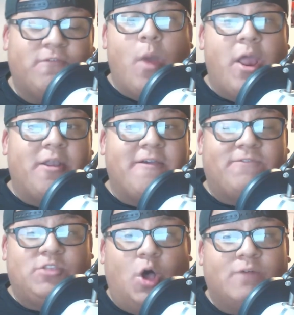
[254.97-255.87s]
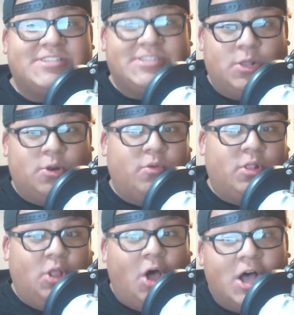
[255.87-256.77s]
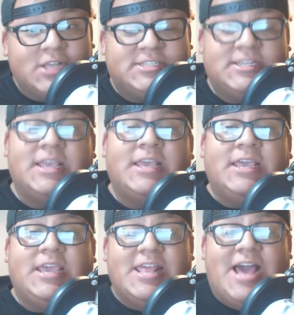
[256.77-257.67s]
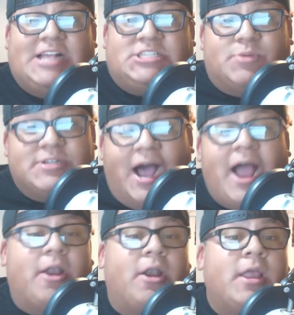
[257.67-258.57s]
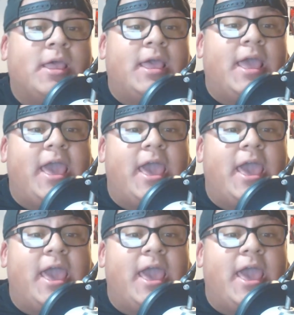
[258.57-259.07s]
where if Dolph Ziggler were lost, he had to retire.